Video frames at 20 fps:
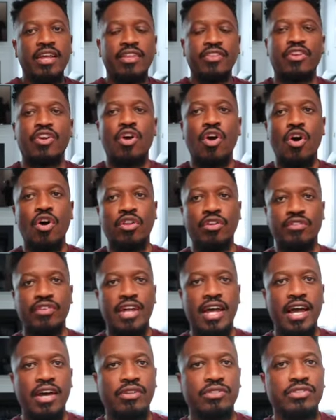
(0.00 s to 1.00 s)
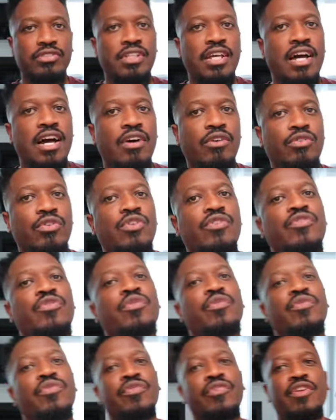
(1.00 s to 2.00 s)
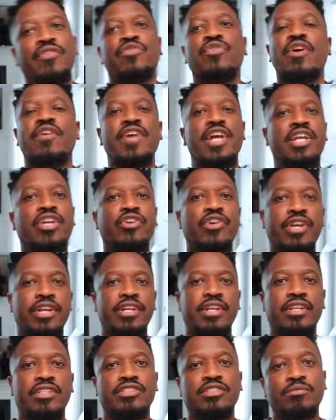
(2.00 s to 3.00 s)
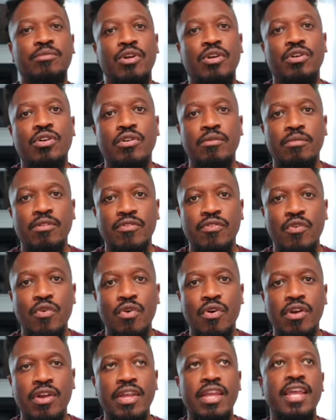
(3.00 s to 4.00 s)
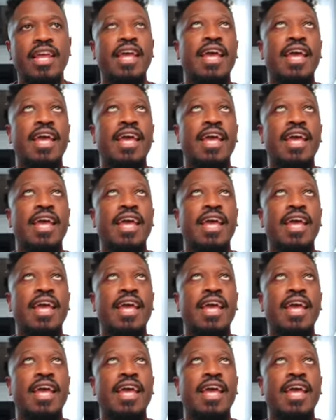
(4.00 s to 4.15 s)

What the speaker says: They're all over the house. I don't know if you ever created a smart home before